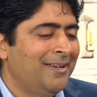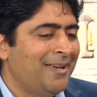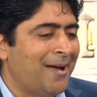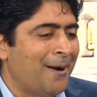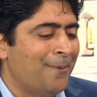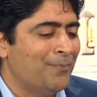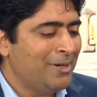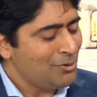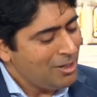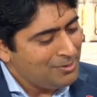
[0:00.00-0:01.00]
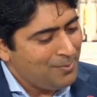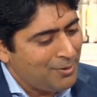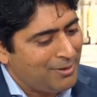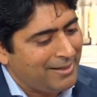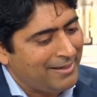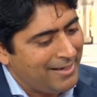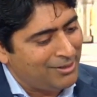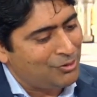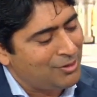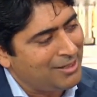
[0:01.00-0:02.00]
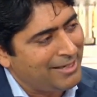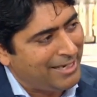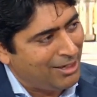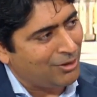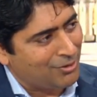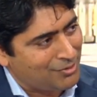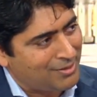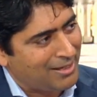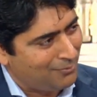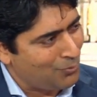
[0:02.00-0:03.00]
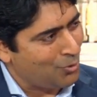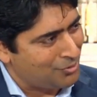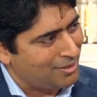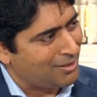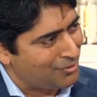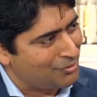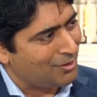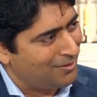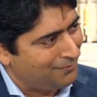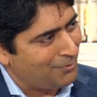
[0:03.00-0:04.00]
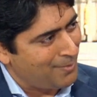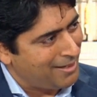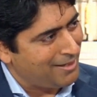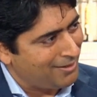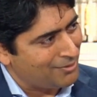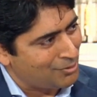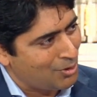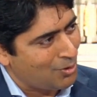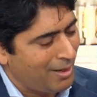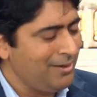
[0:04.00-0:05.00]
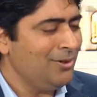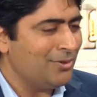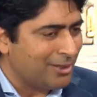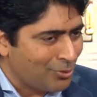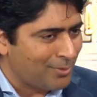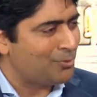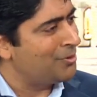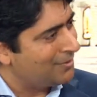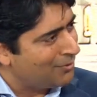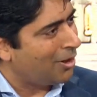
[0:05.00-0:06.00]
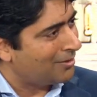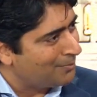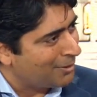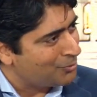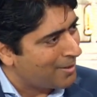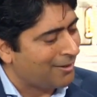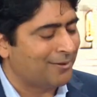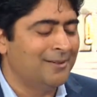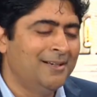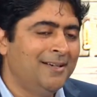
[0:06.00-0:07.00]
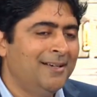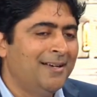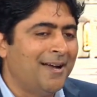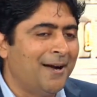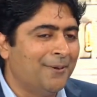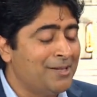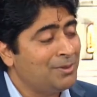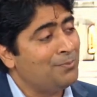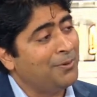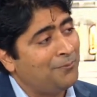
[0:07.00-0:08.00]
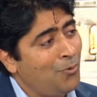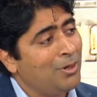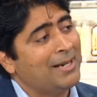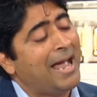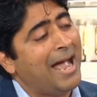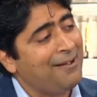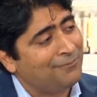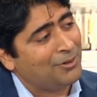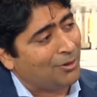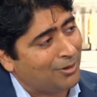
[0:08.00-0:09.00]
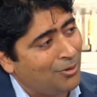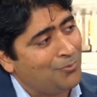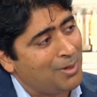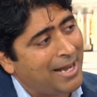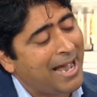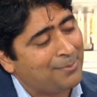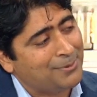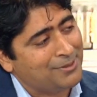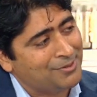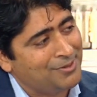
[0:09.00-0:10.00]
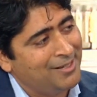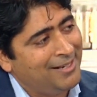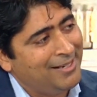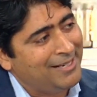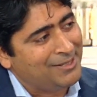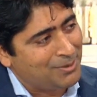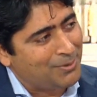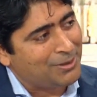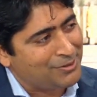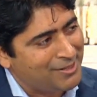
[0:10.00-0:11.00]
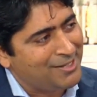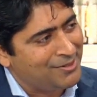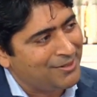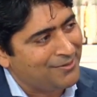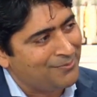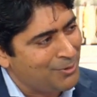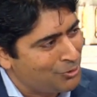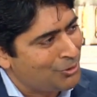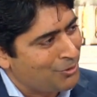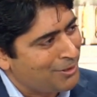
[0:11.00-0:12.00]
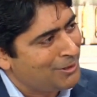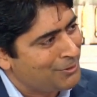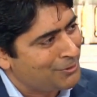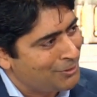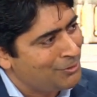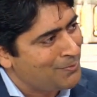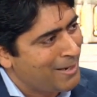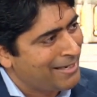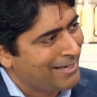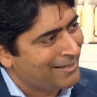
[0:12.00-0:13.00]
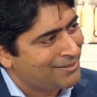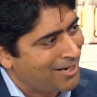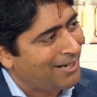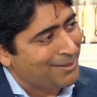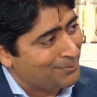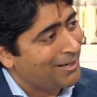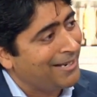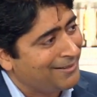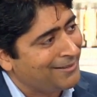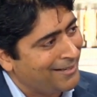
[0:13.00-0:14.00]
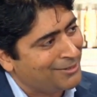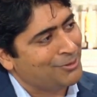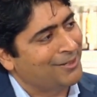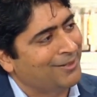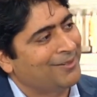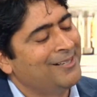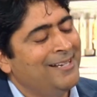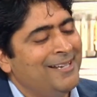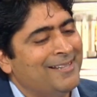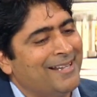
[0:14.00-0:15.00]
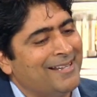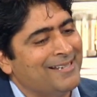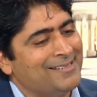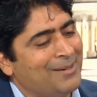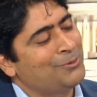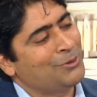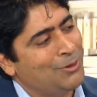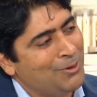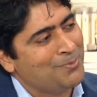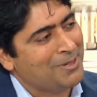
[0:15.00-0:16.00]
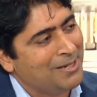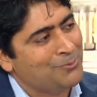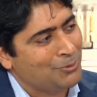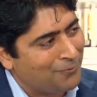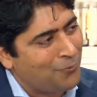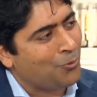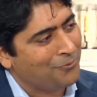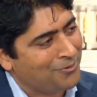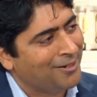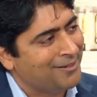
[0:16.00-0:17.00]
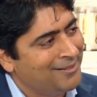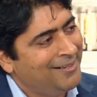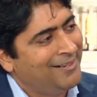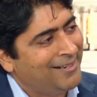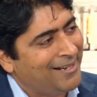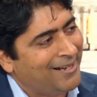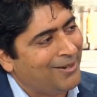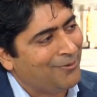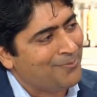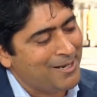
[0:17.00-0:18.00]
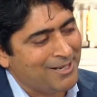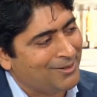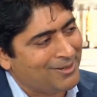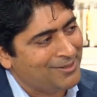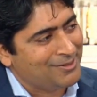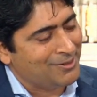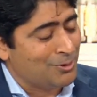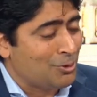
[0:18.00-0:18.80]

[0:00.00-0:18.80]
And it's not just about the election gears that was the concern for many years ago, right? You know, the encryptions have gotten much better. It's the before and after of what happens in a typical sensitive, mission-critical decision-making time like the election year that I think cybersecurity becomes on the forefront of many other concerns.